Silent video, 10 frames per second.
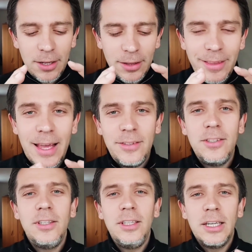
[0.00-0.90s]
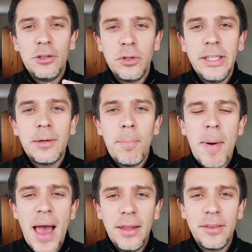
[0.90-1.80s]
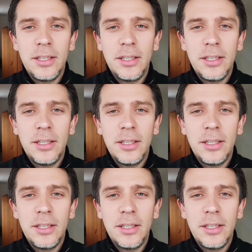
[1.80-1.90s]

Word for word: destiny, a unique path,